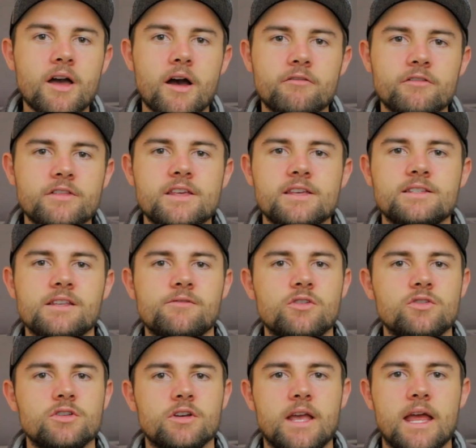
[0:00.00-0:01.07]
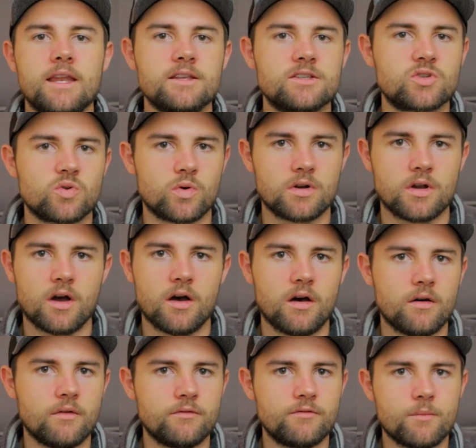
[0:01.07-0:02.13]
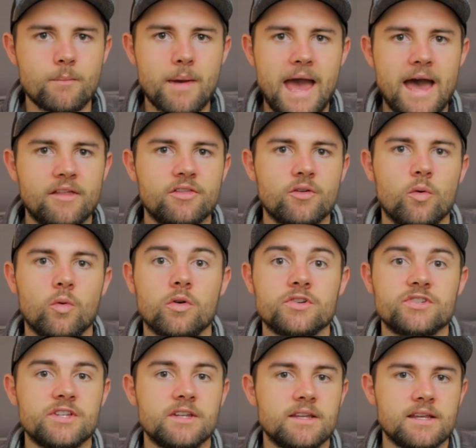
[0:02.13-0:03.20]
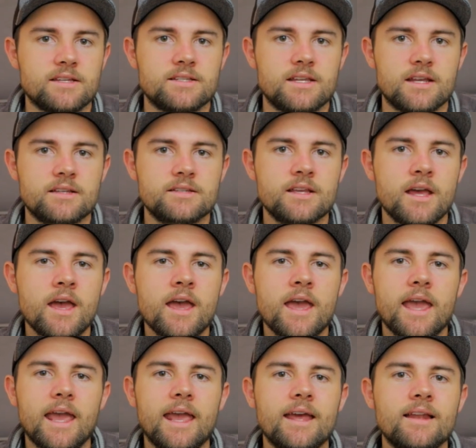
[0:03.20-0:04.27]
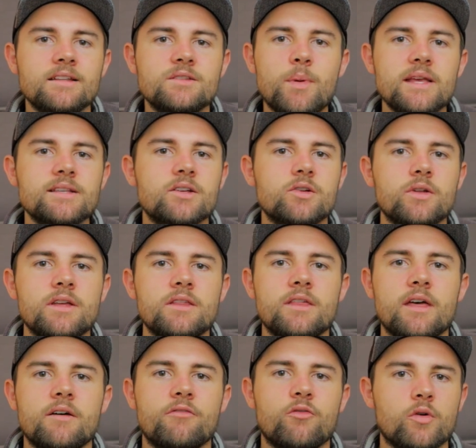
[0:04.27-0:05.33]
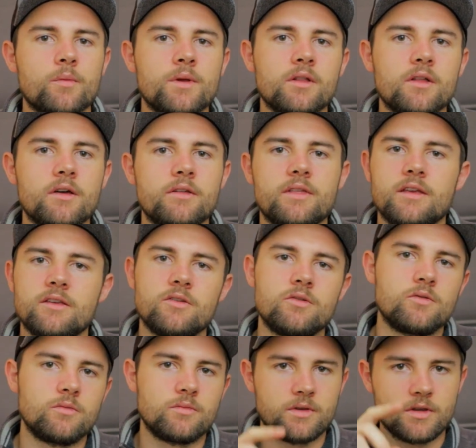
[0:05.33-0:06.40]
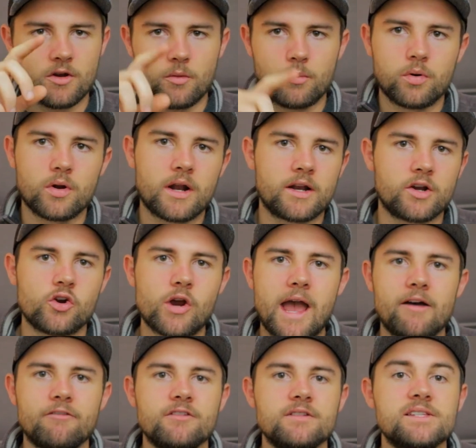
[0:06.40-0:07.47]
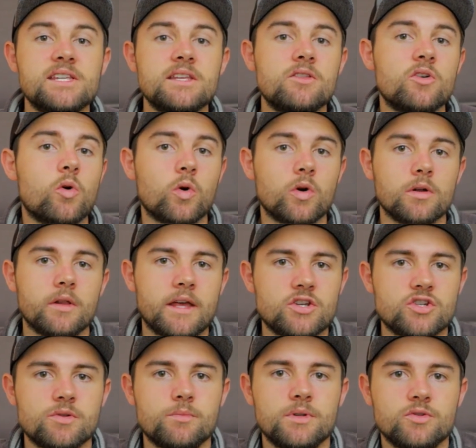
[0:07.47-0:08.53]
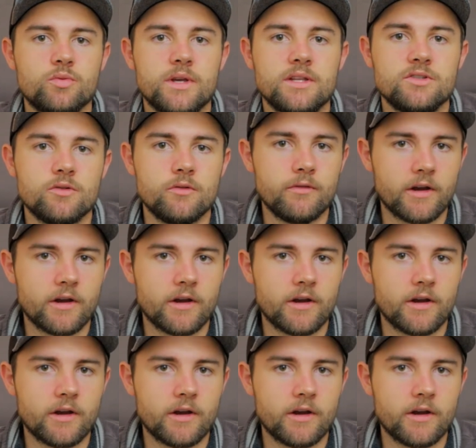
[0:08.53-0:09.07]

covered this if you took any sort of math or statistics, and it's basically the formula that you put on a graph and see the correlation between two